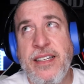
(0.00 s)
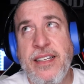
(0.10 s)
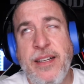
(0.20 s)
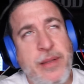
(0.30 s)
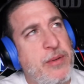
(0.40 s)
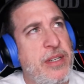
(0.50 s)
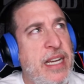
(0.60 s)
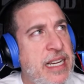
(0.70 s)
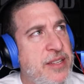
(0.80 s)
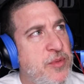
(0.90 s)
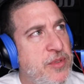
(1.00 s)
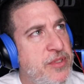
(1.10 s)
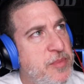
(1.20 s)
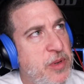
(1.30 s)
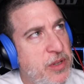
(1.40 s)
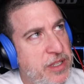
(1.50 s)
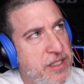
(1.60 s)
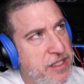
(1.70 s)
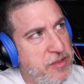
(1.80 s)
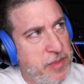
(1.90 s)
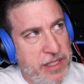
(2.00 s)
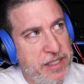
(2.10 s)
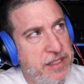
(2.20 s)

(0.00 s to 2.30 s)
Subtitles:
I mean, I guess we're spooning a little bit.